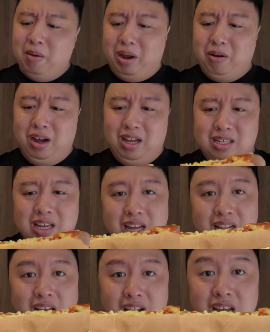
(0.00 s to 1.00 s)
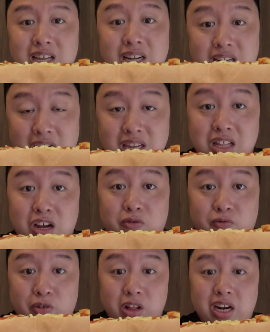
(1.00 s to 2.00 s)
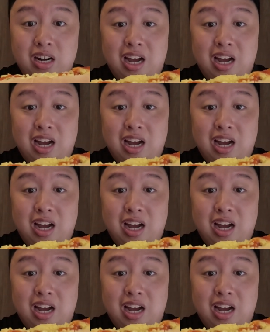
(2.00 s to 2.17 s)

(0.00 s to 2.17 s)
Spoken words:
Anyways, it does look really